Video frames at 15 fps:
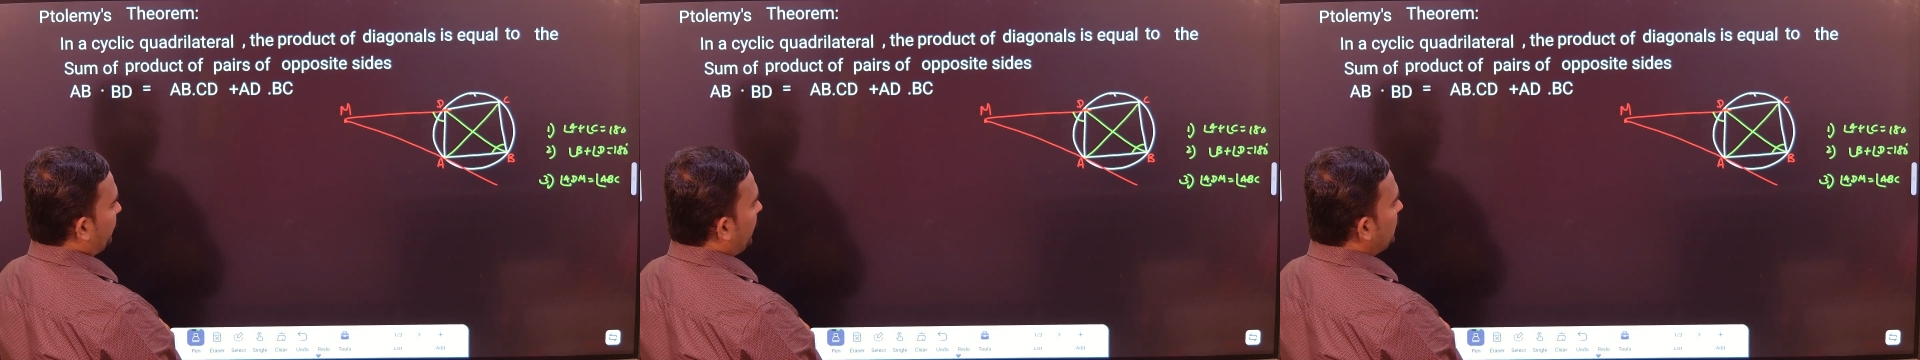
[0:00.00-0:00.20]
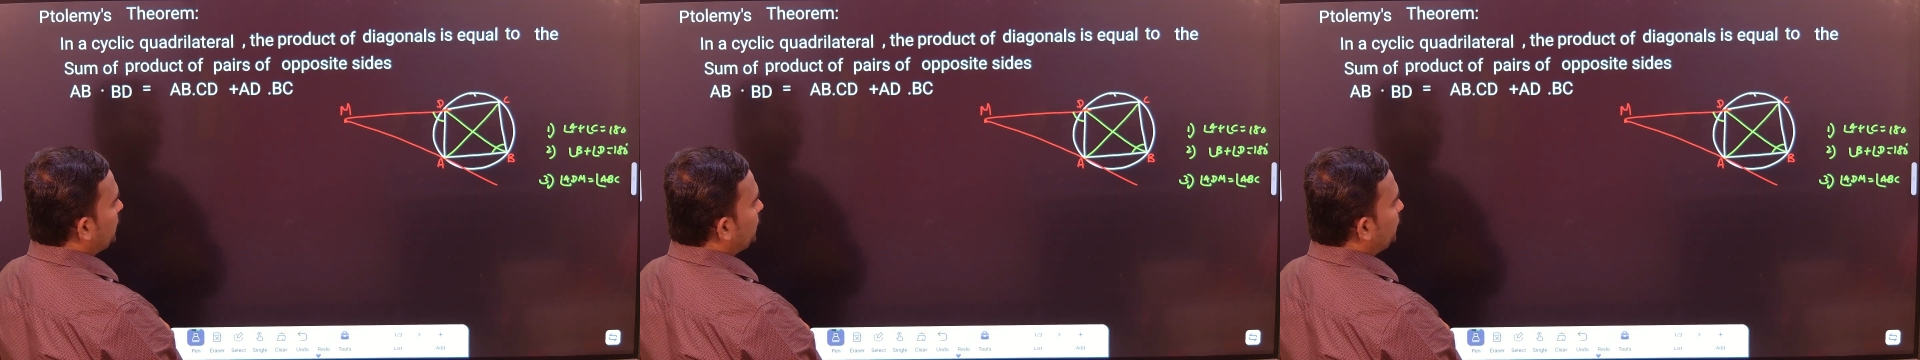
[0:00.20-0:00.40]

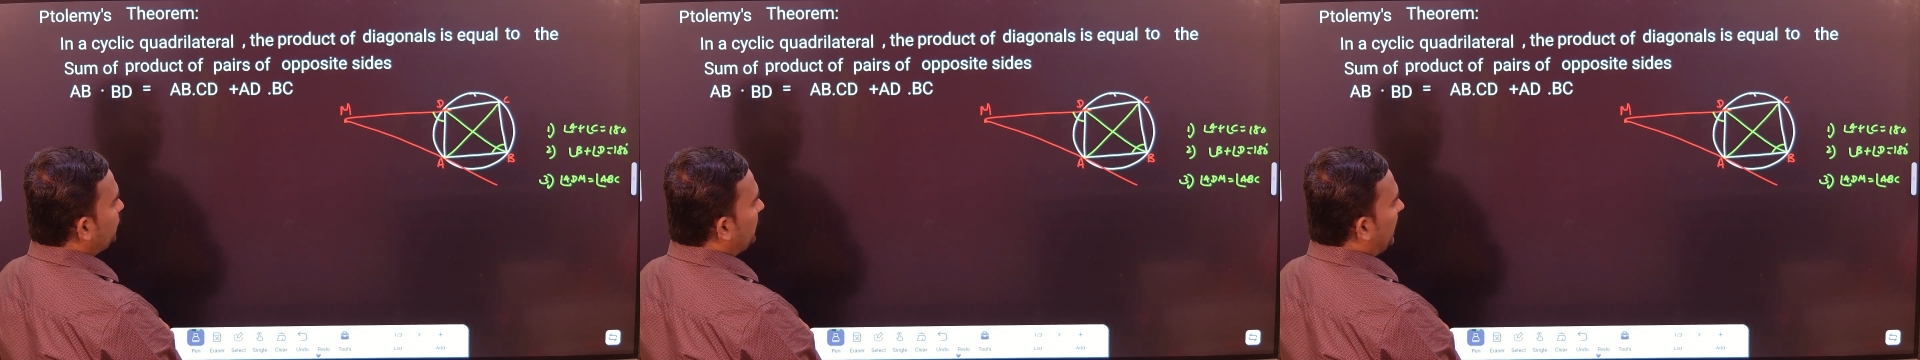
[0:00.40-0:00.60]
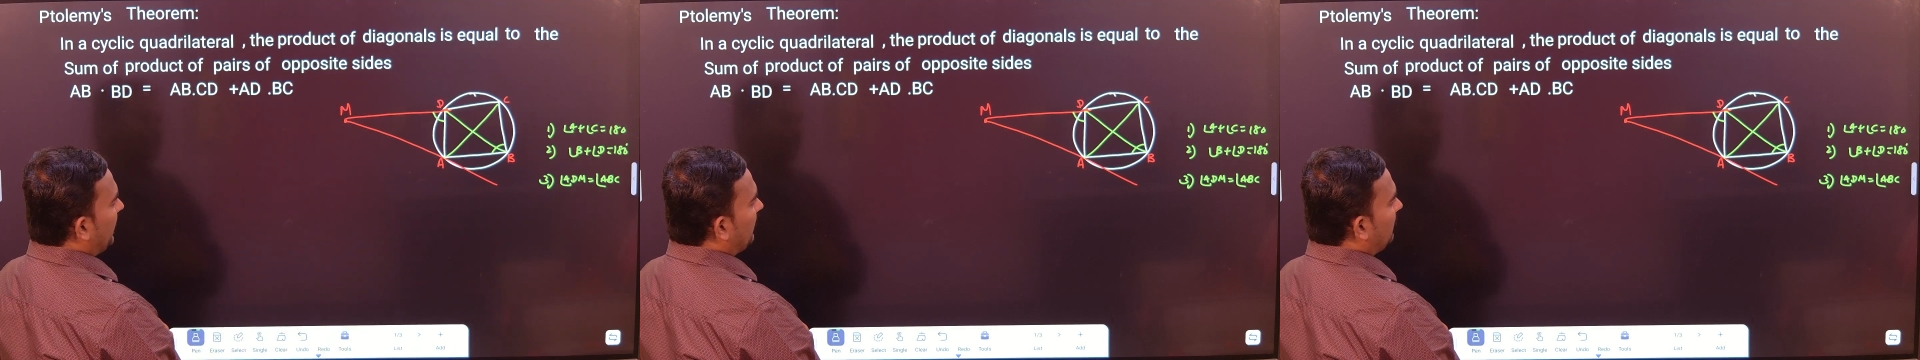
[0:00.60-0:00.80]
Which
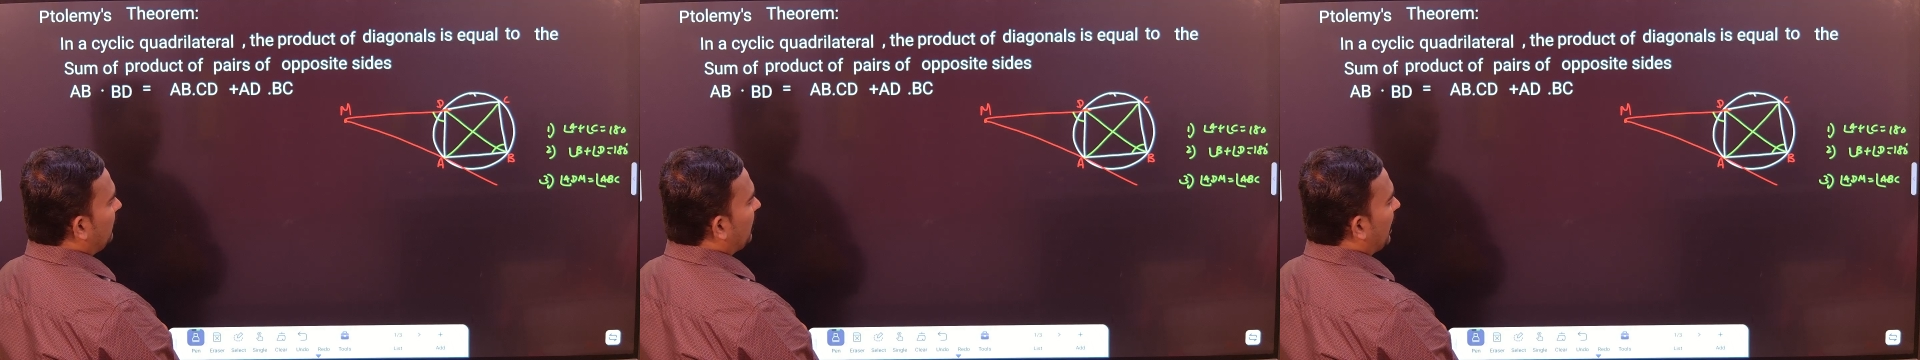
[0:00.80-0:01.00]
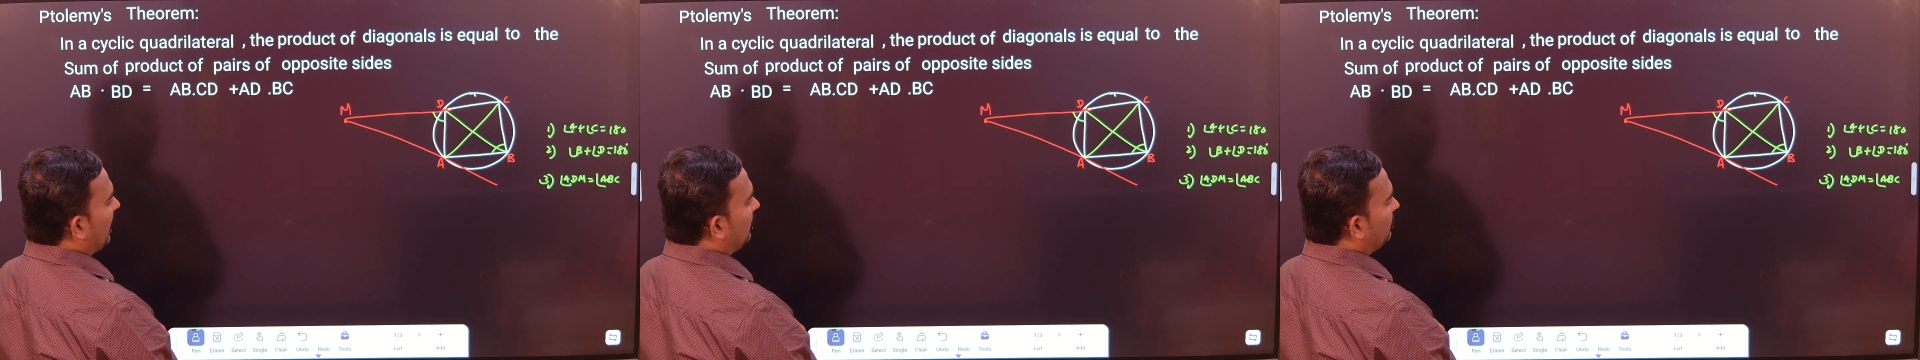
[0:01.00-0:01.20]
two triangle
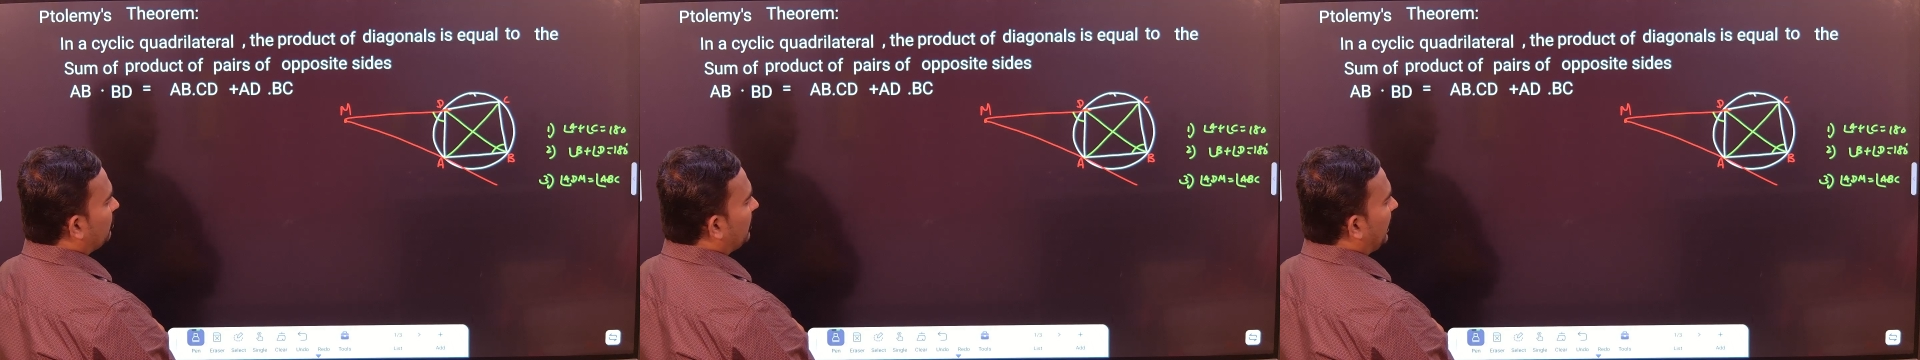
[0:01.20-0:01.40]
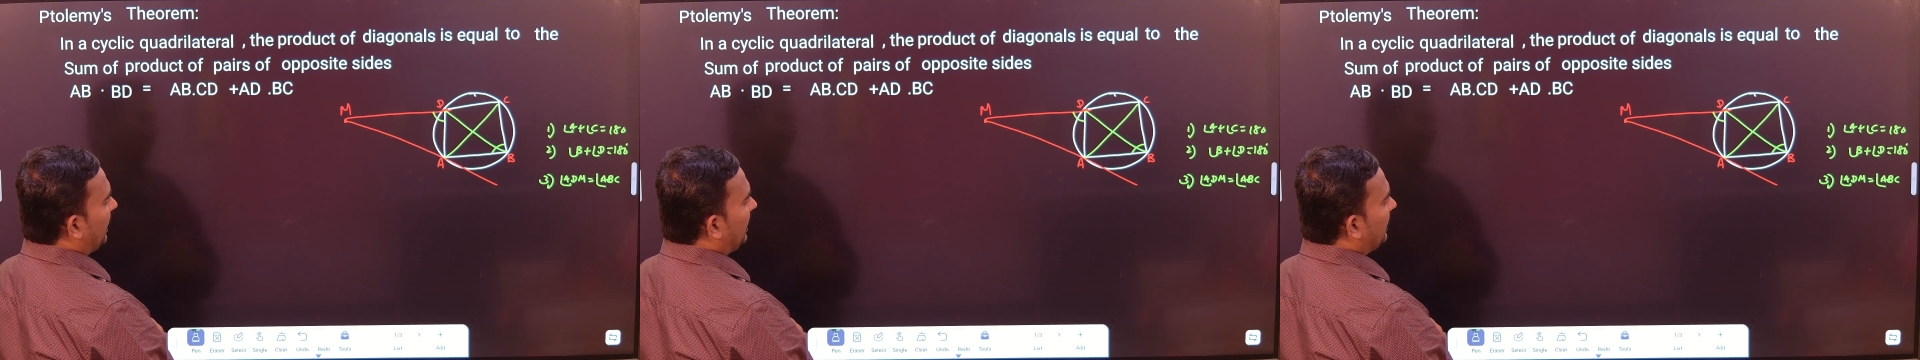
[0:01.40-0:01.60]
you have to
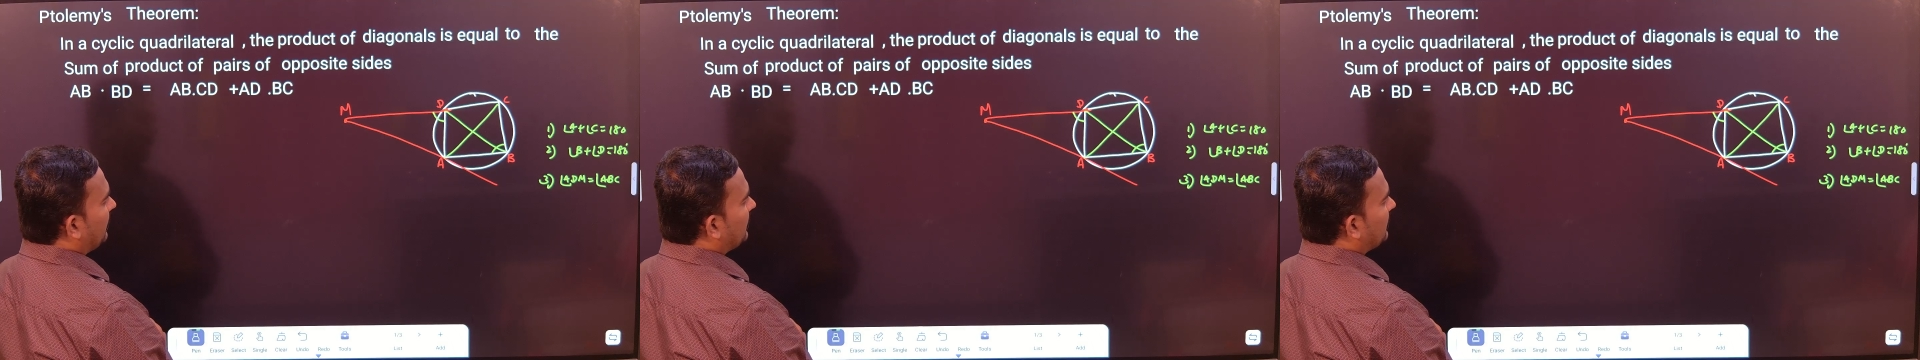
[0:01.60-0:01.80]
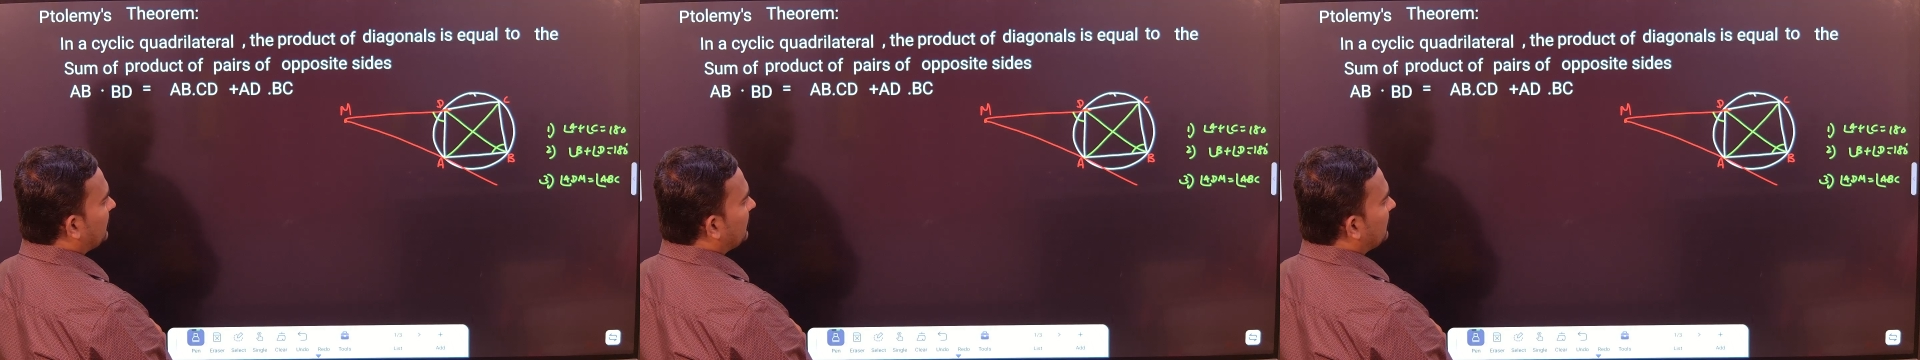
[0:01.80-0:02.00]

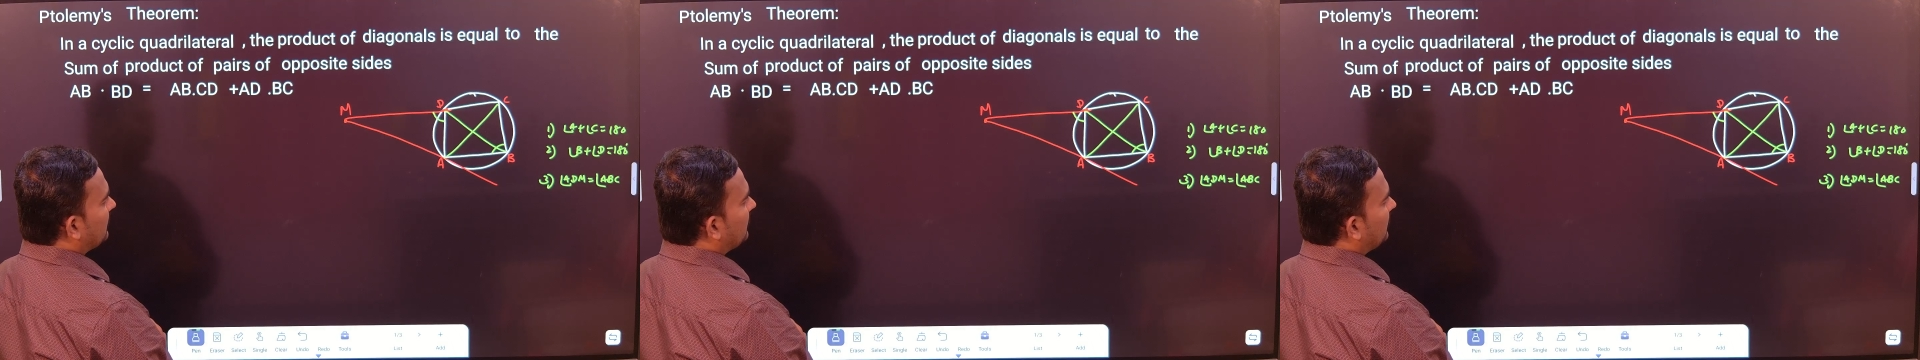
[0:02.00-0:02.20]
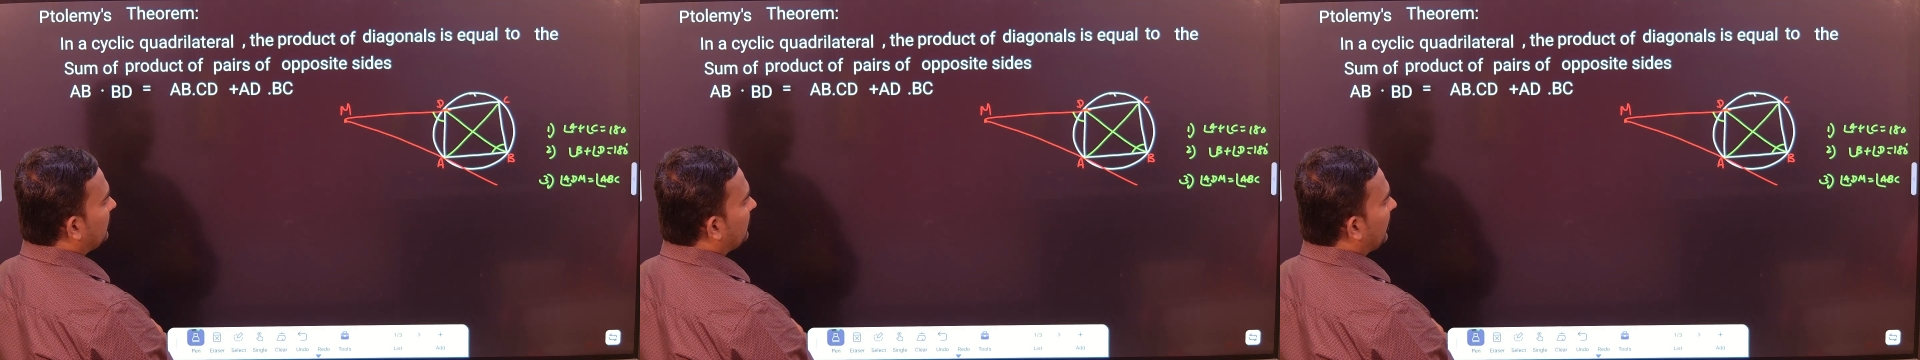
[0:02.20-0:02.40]
take?
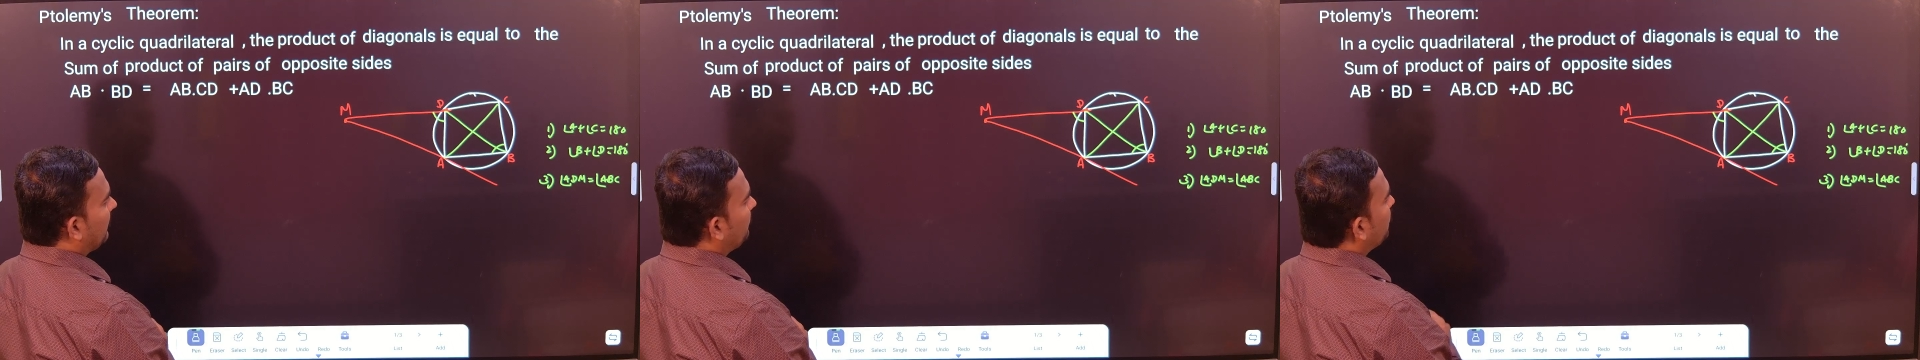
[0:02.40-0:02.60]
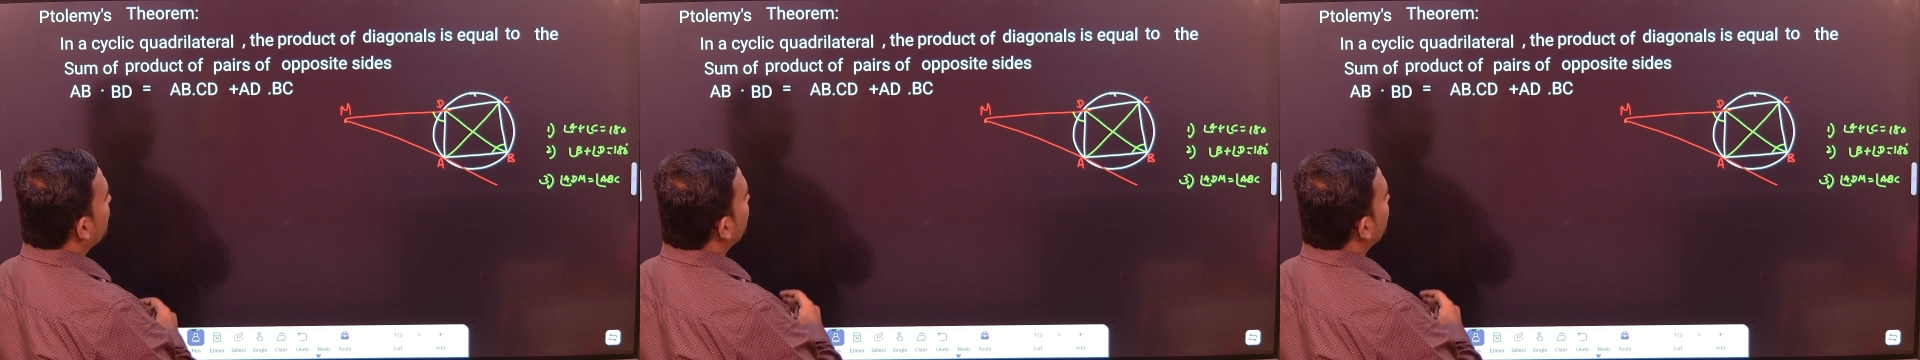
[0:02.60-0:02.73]
You can